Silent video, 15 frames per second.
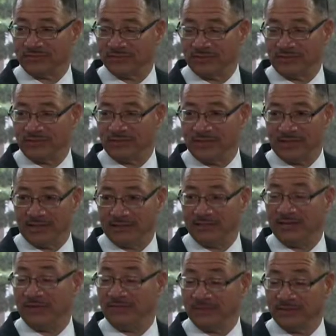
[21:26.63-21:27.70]
So yeah,
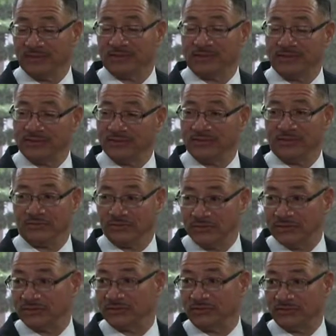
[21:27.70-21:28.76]
definitely do your
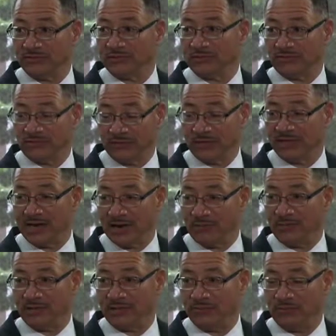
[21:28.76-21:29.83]
research and figure out
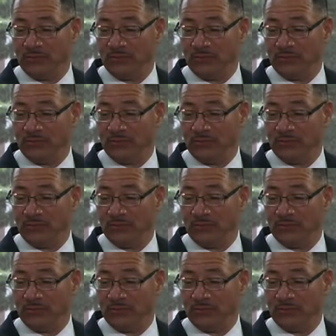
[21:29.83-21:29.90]
what you